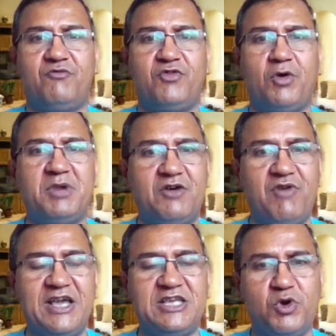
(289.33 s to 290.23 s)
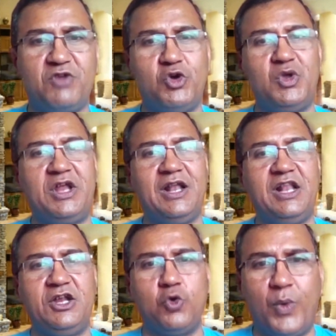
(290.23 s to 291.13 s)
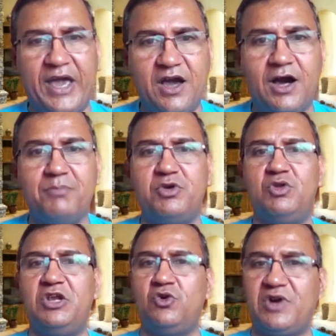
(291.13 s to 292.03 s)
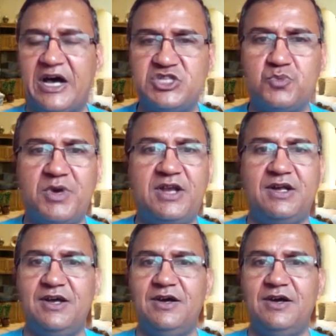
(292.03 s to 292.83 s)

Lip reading: From a device point of view, you really need to wake up, you need to transmit,